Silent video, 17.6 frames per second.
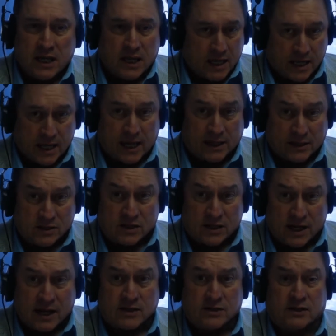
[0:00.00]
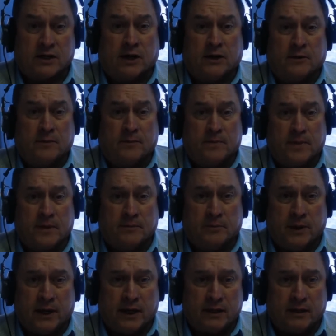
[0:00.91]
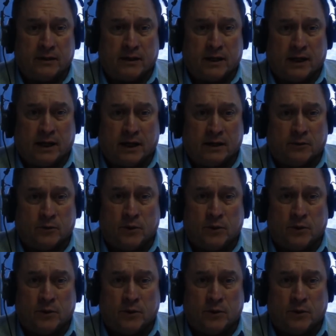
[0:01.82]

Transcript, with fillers: and it stays there. But uh,